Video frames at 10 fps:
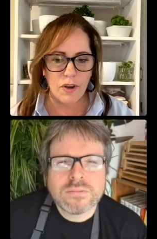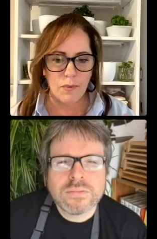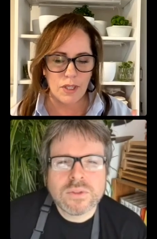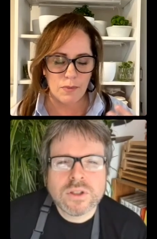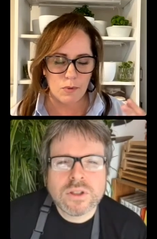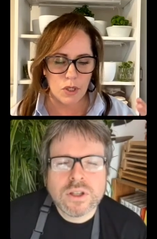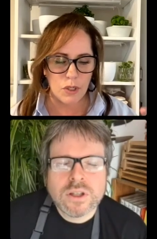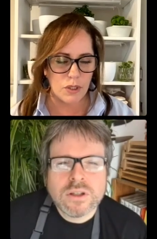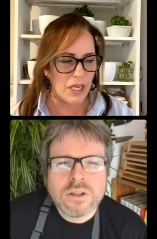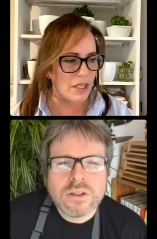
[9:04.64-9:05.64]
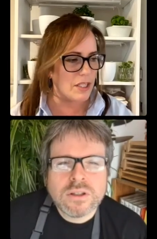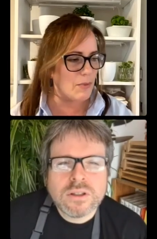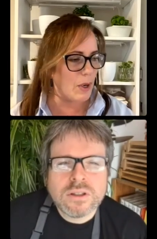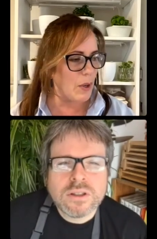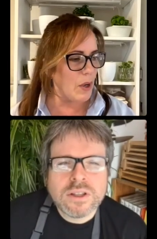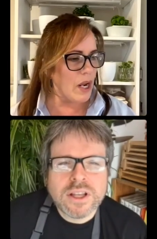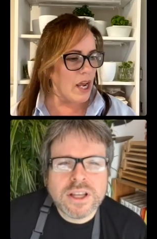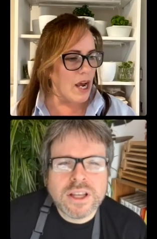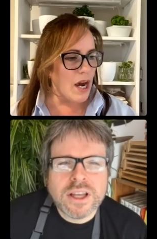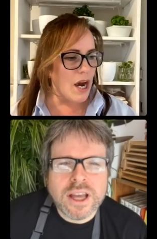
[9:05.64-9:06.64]
Speaker 1: which I'm sure you'll tell us about.
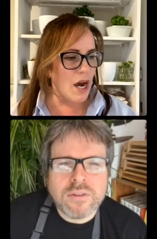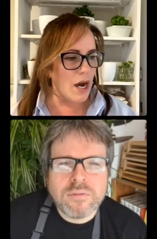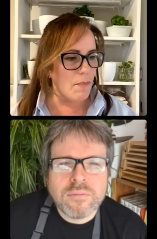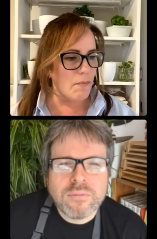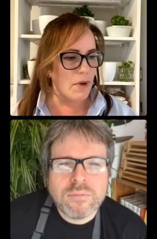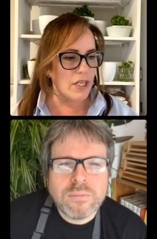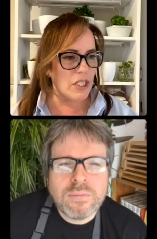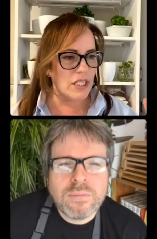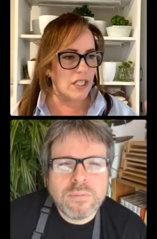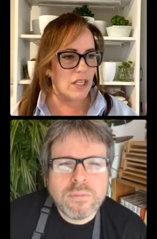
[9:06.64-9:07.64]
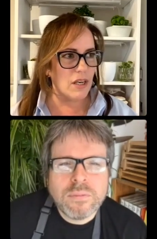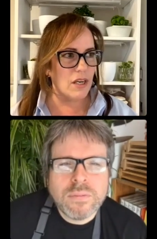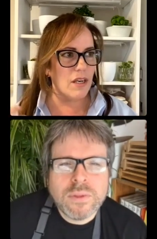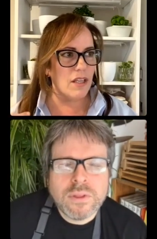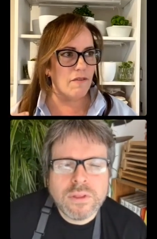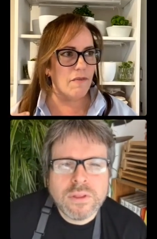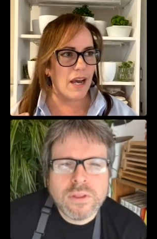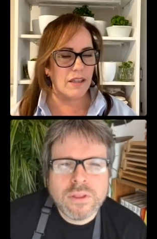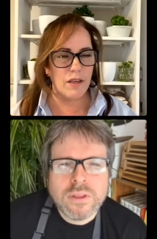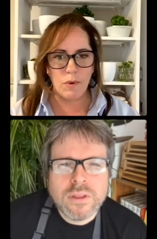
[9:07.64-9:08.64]
Um, yeah. But just the the
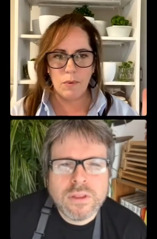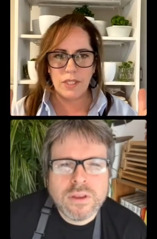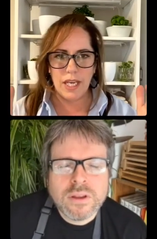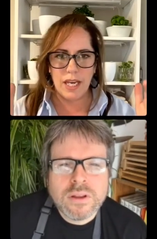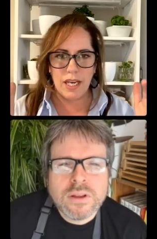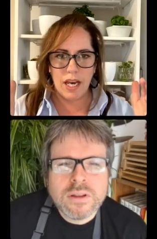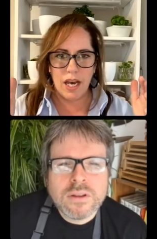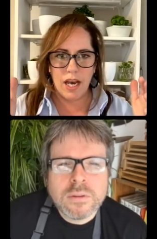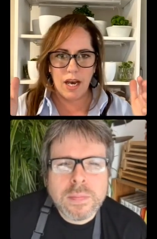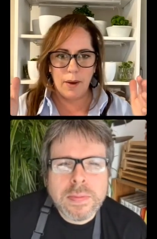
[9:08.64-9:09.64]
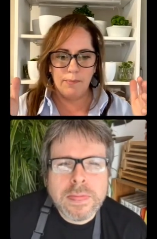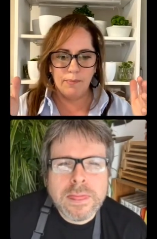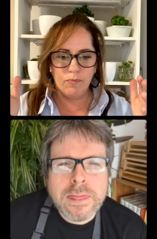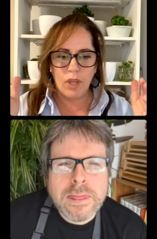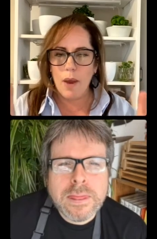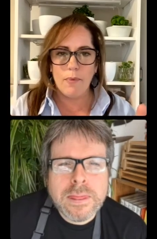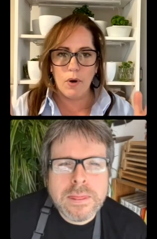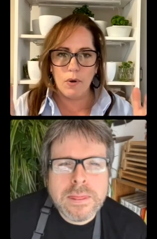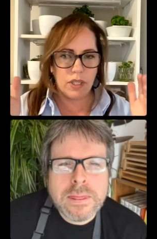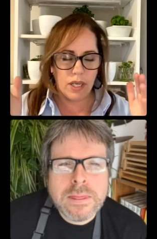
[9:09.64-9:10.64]
fact that we would take um, a
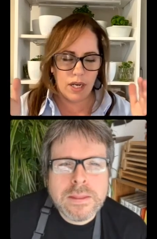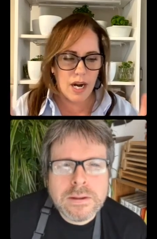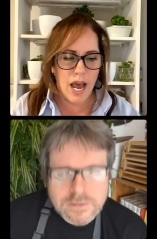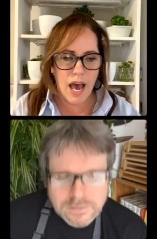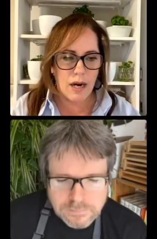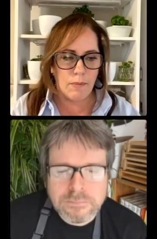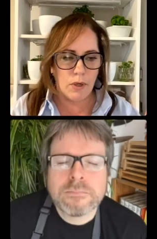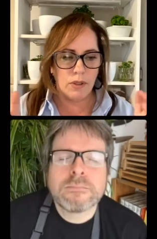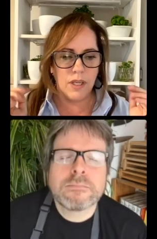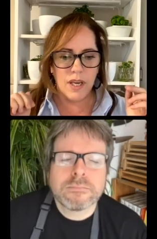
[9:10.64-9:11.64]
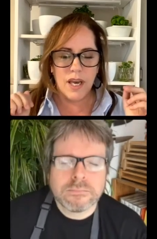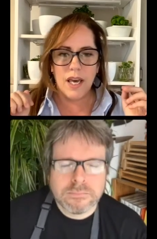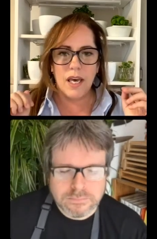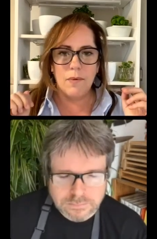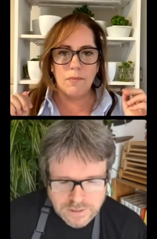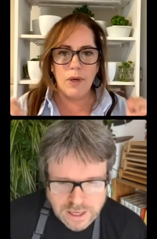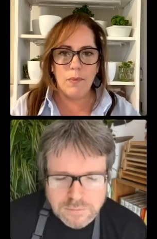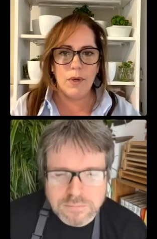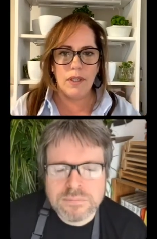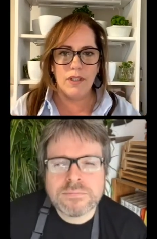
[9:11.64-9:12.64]
protein, an animal, and we yeah.
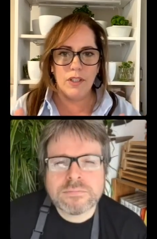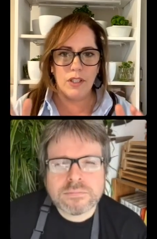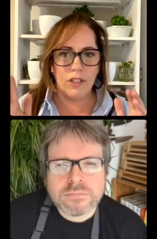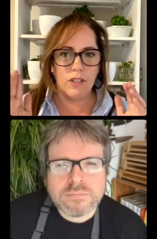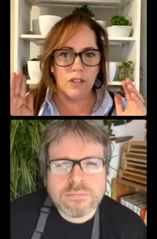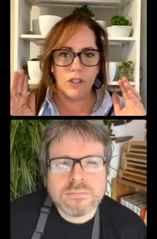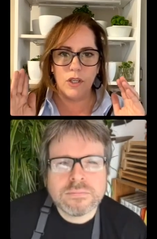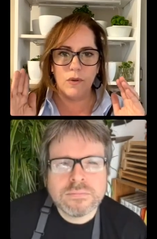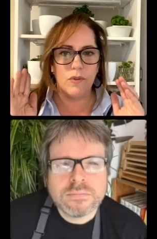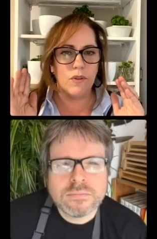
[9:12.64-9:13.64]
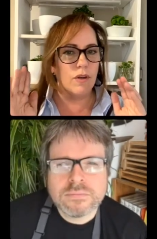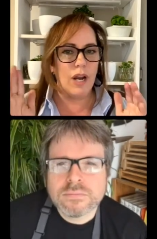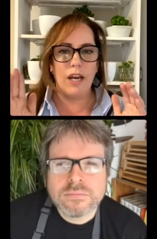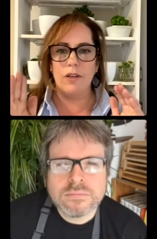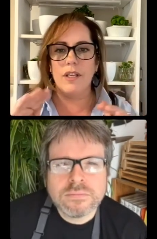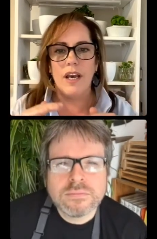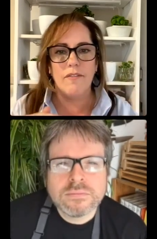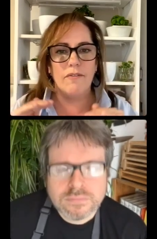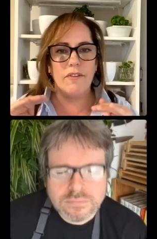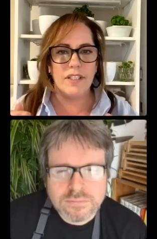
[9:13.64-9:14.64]
would use learn how to use
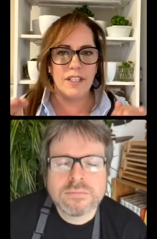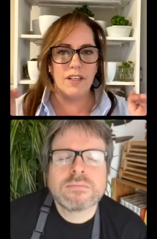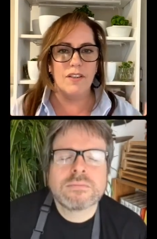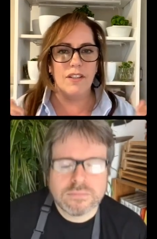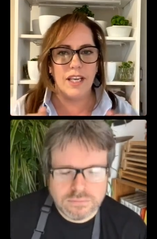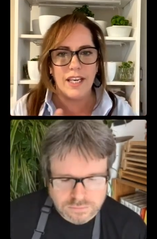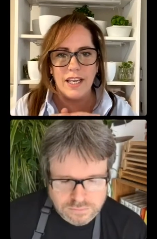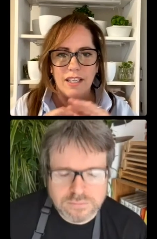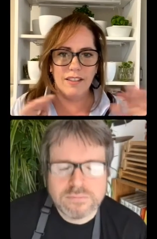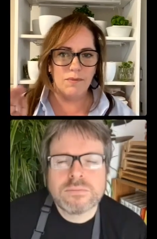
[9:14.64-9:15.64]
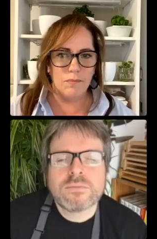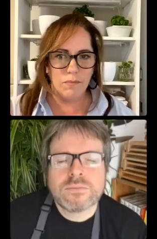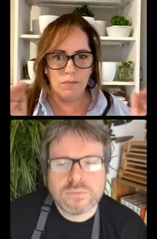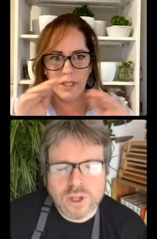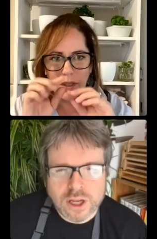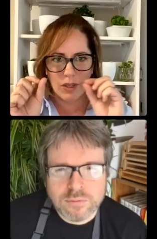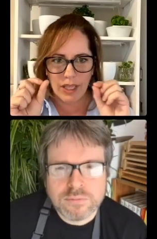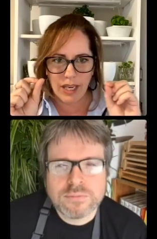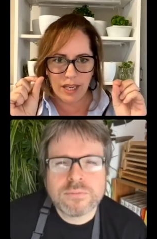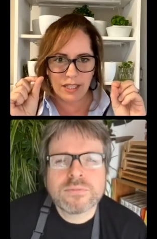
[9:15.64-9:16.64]
every single like
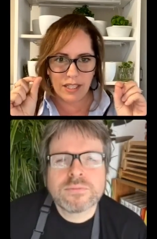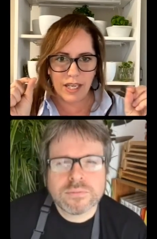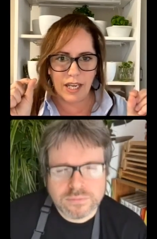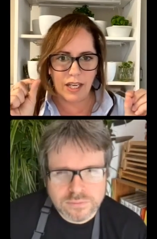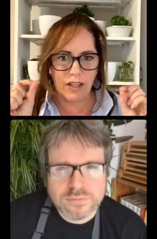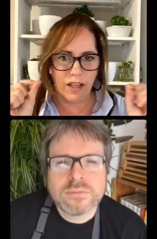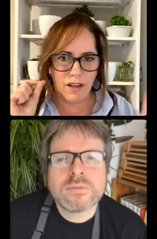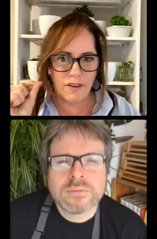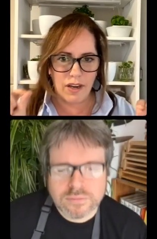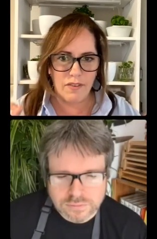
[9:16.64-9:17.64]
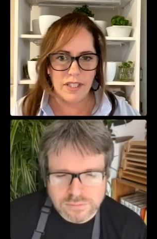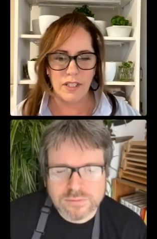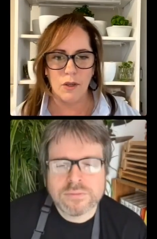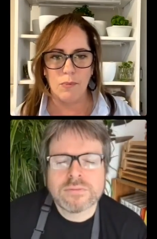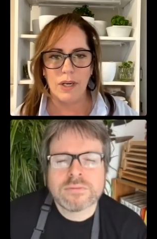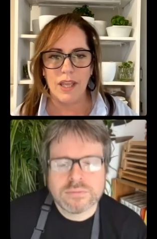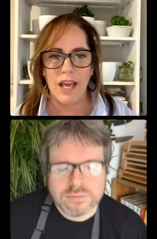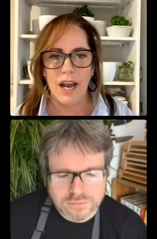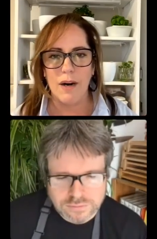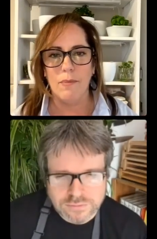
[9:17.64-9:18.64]
literally head to tail of every single bit of
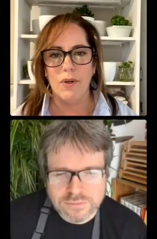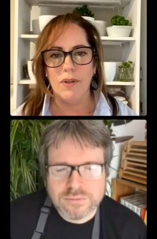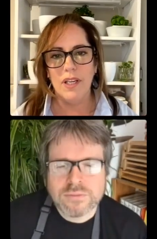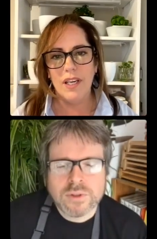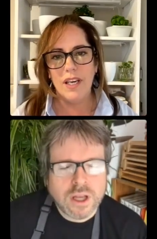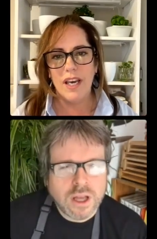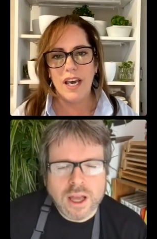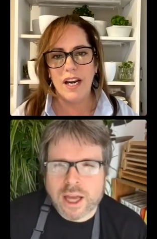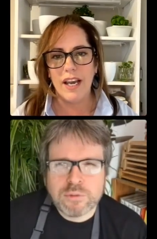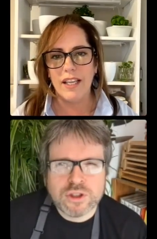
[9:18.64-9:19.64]
that animal. And I,